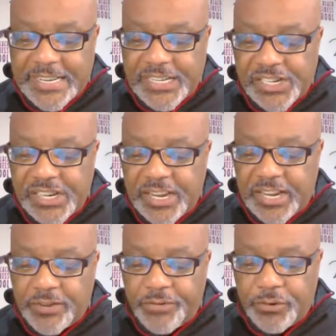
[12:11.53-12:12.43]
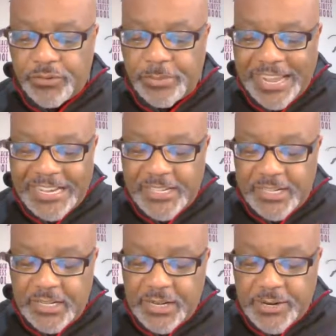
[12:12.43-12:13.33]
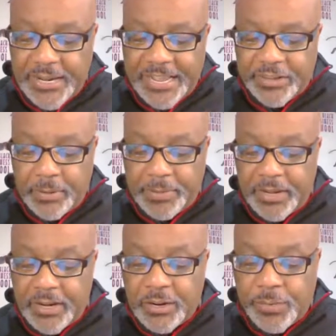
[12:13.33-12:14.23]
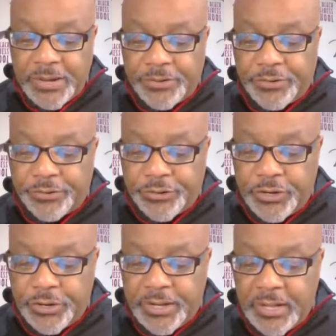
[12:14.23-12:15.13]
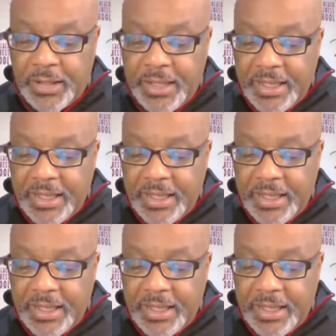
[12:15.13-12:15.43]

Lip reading: initiated an enforcement action declaring XRP an unregistered security,